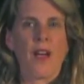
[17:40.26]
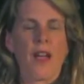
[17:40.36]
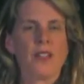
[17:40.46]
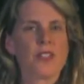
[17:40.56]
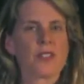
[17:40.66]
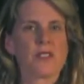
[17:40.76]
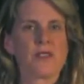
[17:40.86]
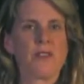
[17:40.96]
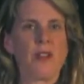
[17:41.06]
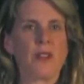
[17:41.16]
I just
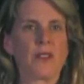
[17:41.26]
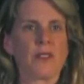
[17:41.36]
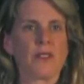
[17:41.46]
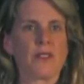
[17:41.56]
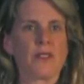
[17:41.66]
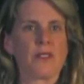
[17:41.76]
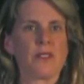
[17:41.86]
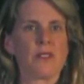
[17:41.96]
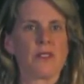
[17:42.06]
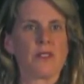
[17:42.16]
felt
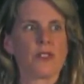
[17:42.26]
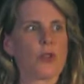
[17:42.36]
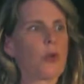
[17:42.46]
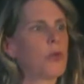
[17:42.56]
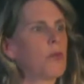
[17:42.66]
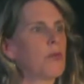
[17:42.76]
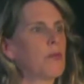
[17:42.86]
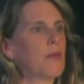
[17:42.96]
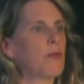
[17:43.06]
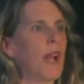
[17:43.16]
so
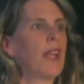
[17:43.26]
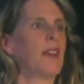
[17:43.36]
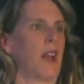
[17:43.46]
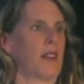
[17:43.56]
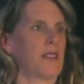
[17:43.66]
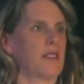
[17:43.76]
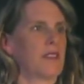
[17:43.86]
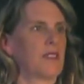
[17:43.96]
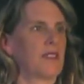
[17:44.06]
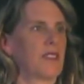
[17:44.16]
recognized.
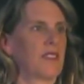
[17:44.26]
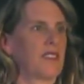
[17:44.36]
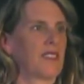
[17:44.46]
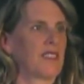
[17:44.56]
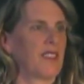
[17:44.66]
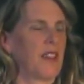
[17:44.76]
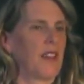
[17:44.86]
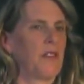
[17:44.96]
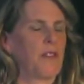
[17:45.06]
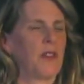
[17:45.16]

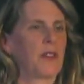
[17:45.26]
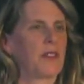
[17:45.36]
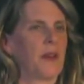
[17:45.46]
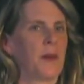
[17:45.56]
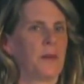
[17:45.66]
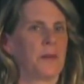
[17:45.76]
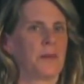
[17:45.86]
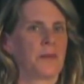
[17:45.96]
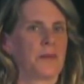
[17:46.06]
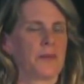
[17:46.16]
I felt
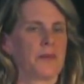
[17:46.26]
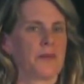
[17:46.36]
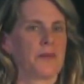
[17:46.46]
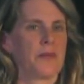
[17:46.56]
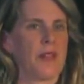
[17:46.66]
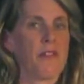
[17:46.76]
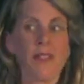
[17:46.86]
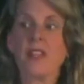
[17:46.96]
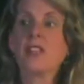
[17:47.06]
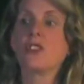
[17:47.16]

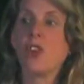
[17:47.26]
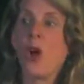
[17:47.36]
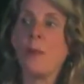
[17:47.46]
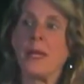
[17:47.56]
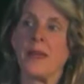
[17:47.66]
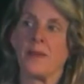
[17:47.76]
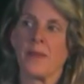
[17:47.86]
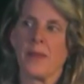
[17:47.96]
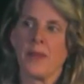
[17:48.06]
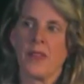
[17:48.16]
that he saw me.
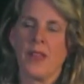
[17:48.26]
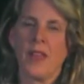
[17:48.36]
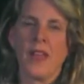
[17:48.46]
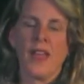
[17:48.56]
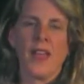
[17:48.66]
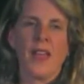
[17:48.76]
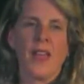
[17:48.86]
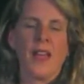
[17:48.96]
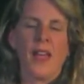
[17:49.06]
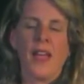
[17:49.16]

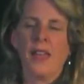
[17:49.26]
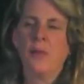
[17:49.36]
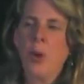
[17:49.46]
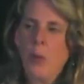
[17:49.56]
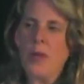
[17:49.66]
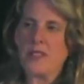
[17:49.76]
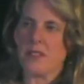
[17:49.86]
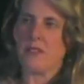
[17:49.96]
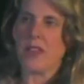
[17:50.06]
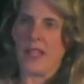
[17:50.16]
And in moments
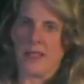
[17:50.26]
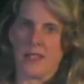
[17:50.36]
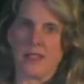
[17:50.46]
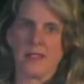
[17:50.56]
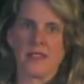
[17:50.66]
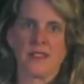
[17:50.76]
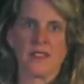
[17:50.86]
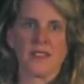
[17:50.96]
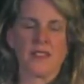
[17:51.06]
like this,